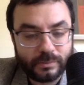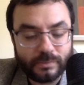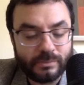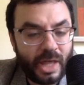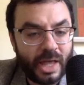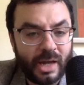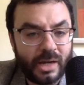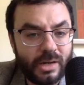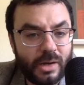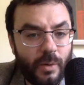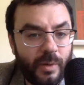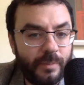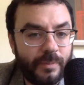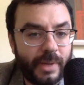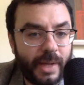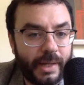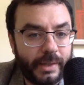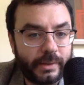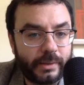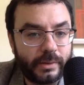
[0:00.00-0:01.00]
That had no
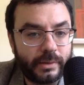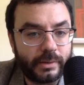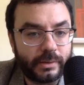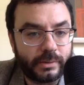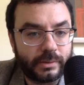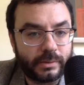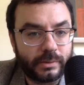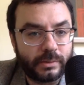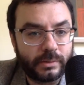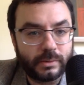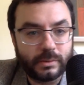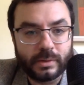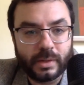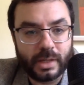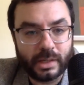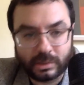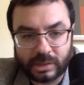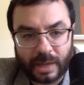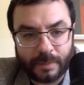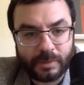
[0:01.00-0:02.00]
impact,
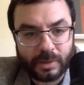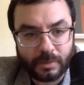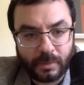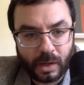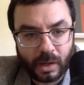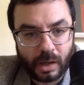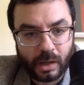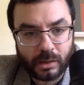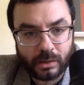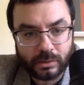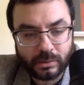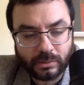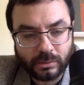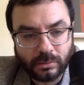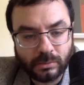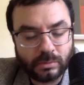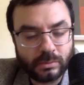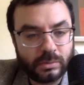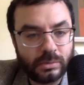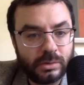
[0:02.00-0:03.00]
except among
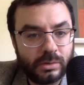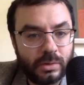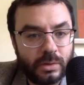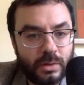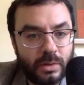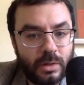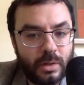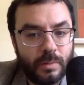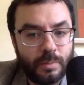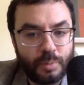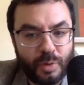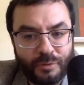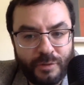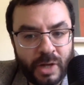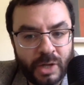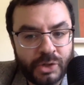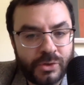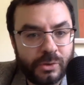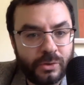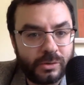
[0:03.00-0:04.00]

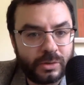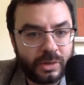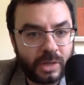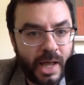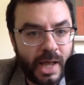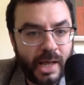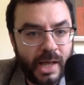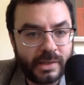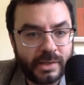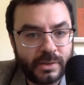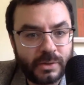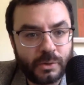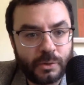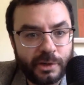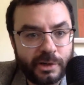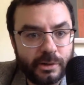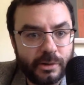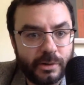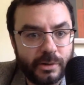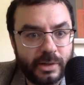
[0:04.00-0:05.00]
professional class
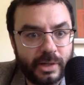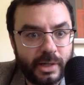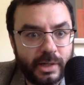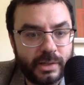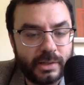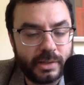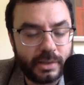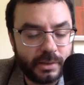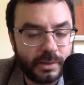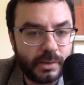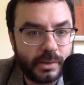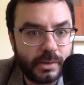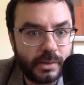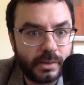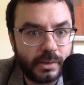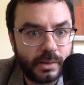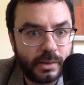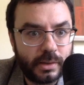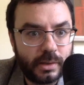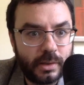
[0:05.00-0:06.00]
Twitter denizens
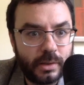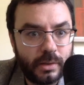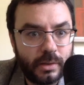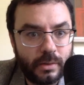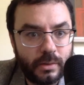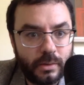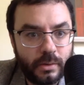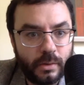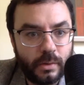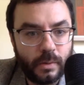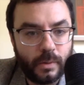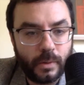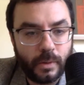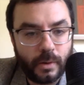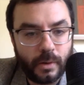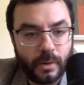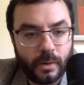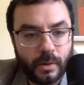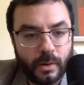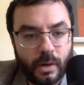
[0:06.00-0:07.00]
who
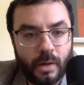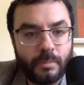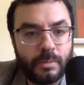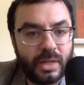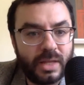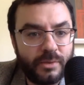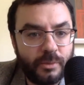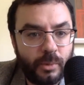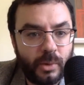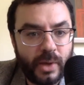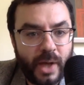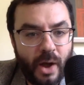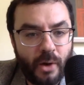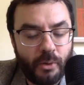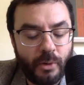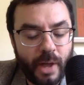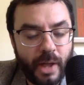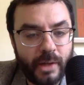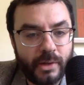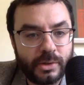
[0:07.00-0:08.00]
were unbelievably
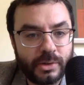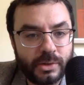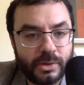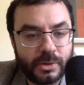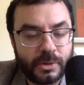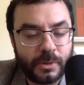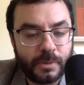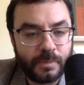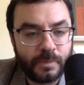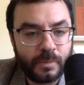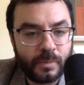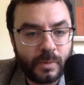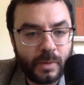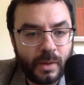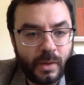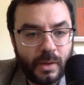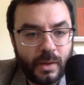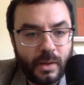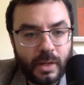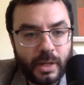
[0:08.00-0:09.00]
outraged
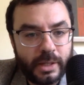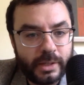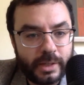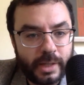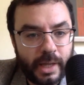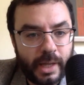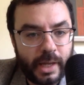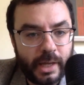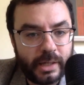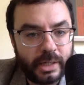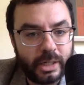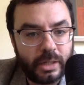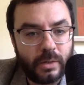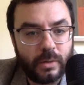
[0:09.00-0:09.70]
that,